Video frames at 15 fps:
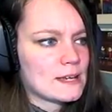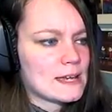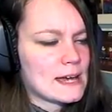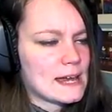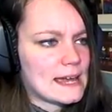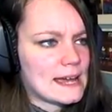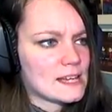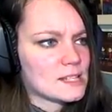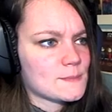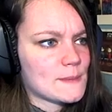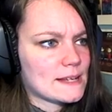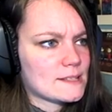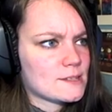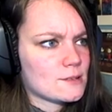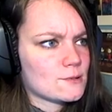already got a
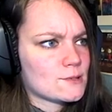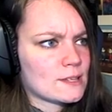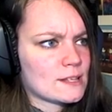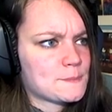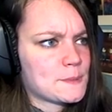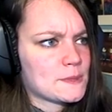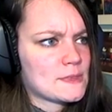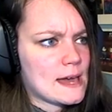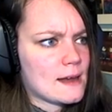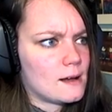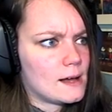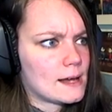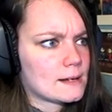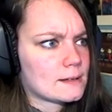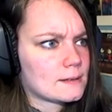hazmat suit, so let's put that
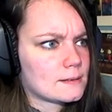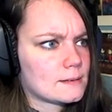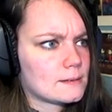on.